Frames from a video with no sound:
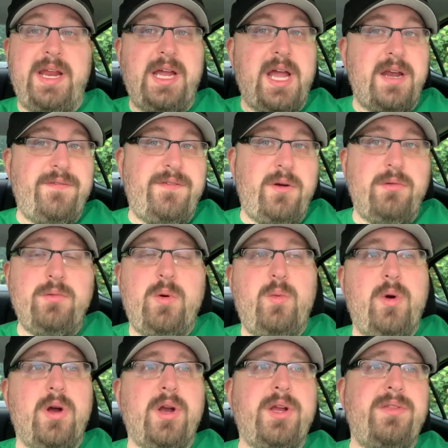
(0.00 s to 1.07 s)
Any kind of phone
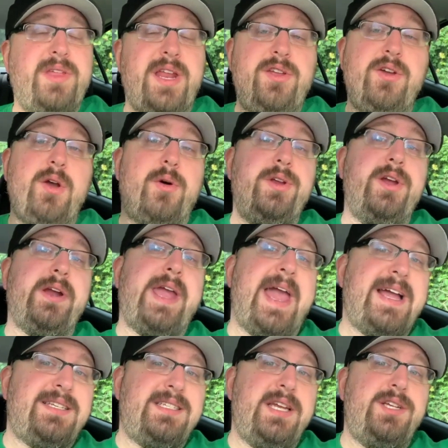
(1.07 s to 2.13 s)
will work. Then you go to your
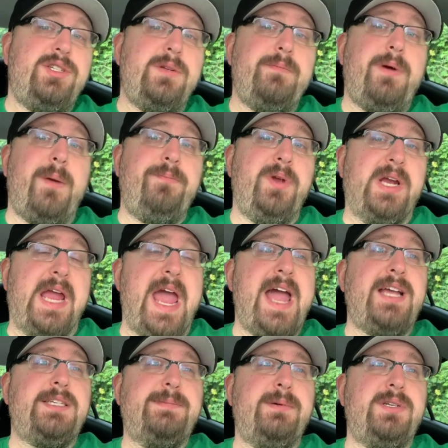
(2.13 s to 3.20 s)
gas station, pump your
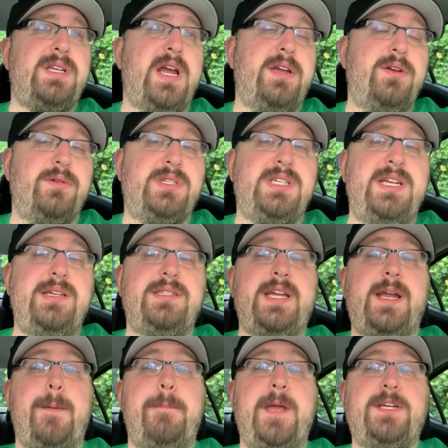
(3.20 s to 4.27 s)
gas, print out your
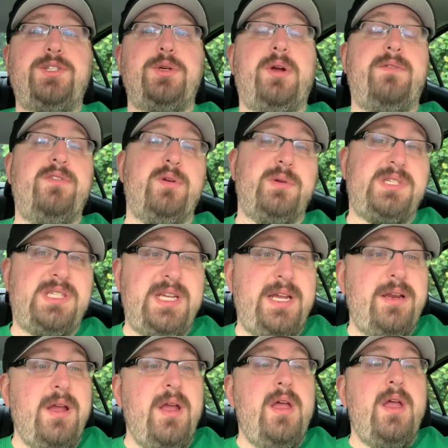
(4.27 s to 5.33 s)
receipt, take a picture of your
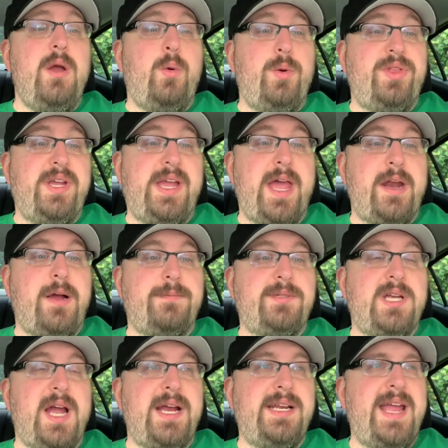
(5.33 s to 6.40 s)
receipt with the Get
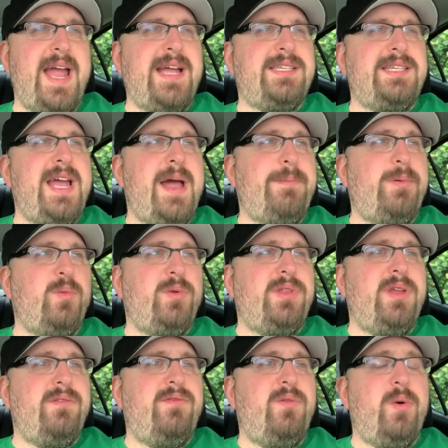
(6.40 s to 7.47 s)
Upside Gas app, and
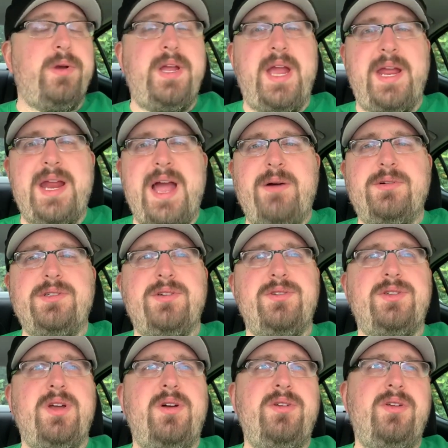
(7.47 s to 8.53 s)
within 48 hours
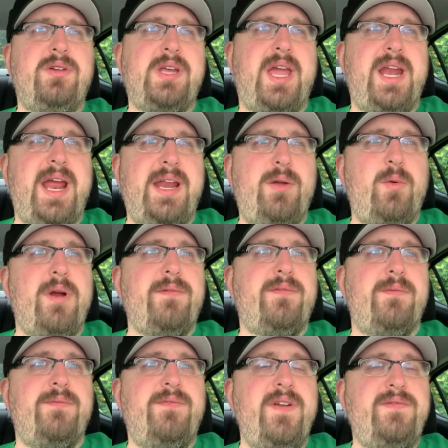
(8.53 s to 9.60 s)
or so, you'll get anywhere
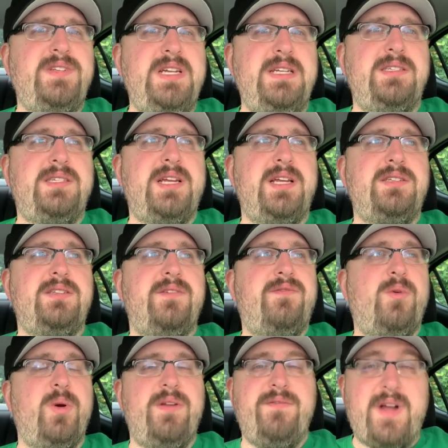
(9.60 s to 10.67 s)
from 15 cents
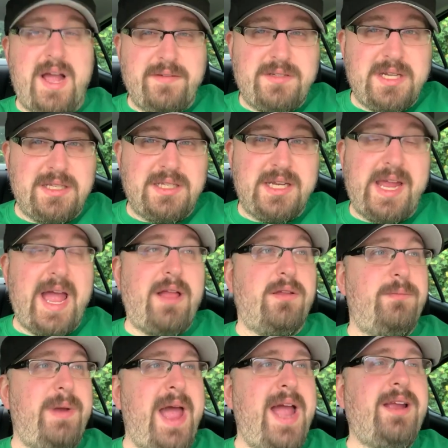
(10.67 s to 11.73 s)
to 45 cents a
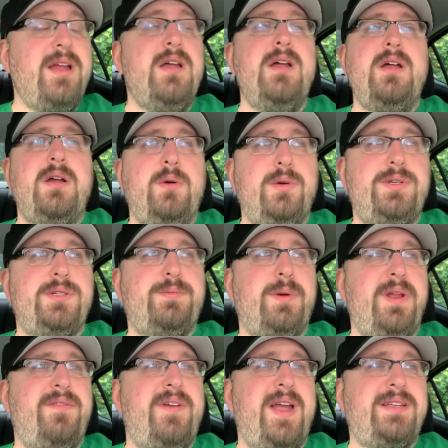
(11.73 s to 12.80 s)
gallon back which is
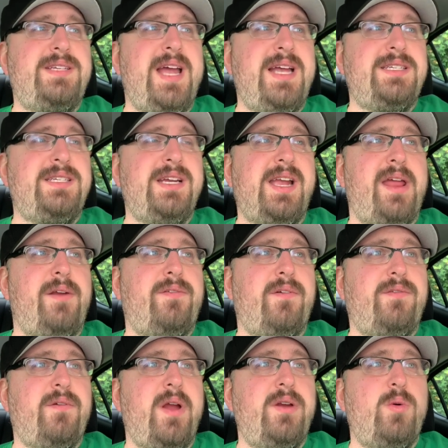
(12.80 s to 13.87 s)
pretty fantastic. And
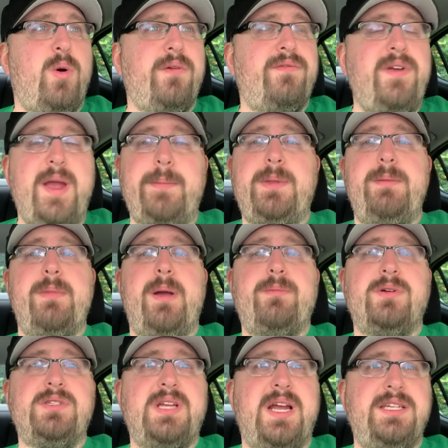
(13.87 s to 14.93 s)
if a friend or family
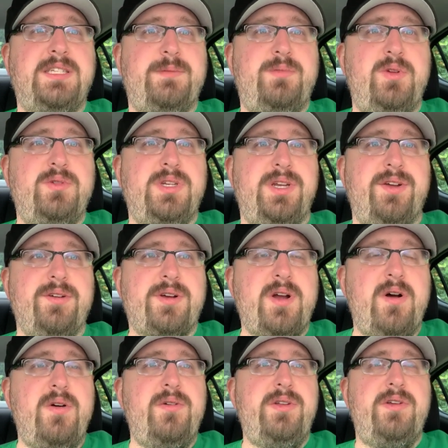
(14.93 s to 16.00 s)
member signs up using your
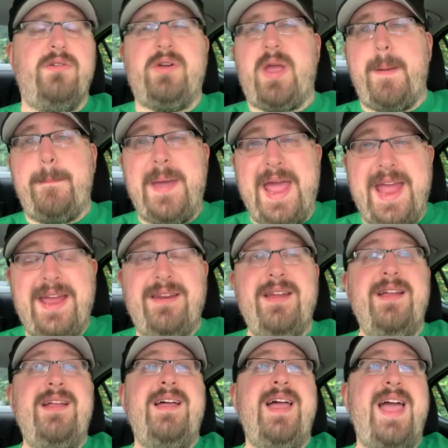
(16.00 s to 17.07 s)
code, you'll get
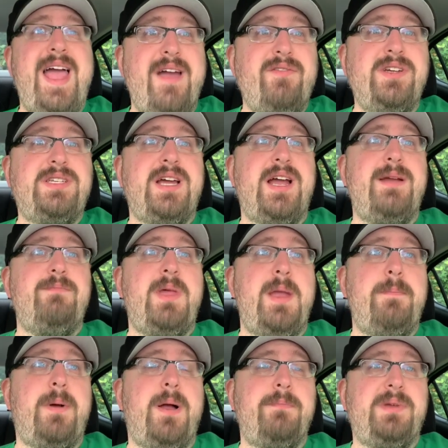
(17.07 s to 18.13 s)
paid every time
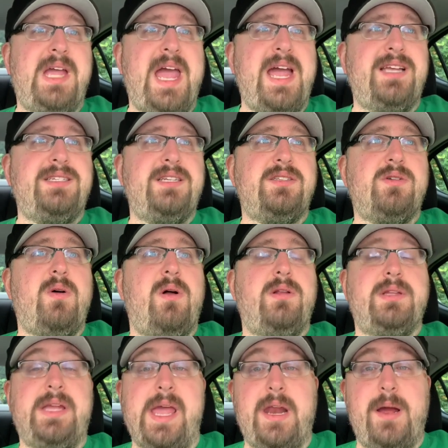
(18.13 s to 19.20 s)
they pump gas. It's
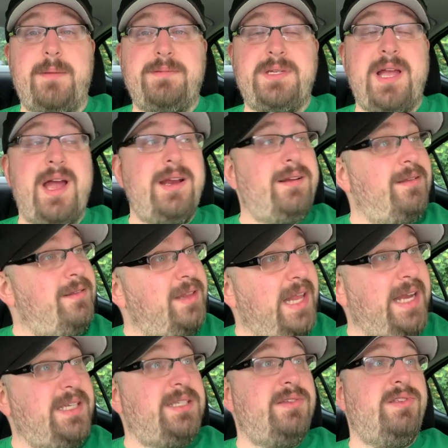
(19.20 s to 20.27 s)
called Get Upside.
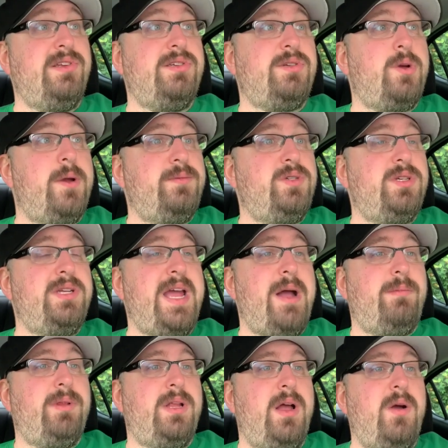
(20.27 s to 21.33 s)
Links in the description
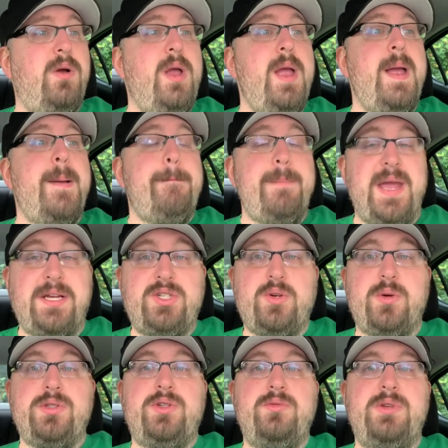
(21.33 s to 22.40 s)
down below. Make
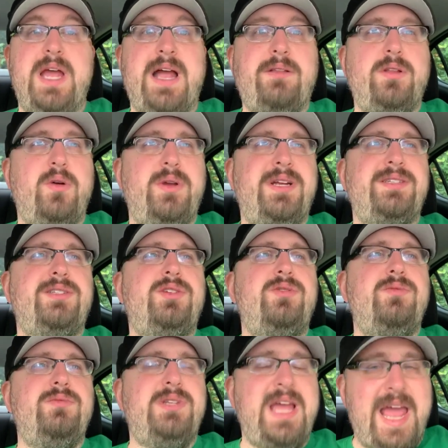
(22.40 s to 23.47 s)
sure to download it
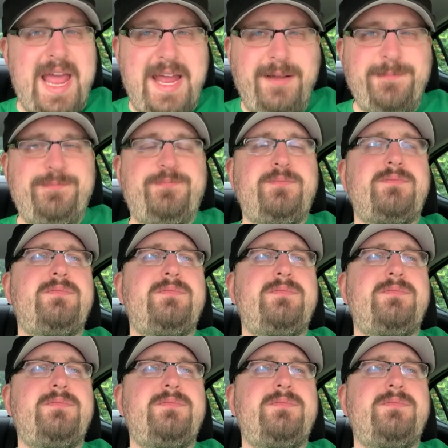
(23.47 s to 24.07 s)
today.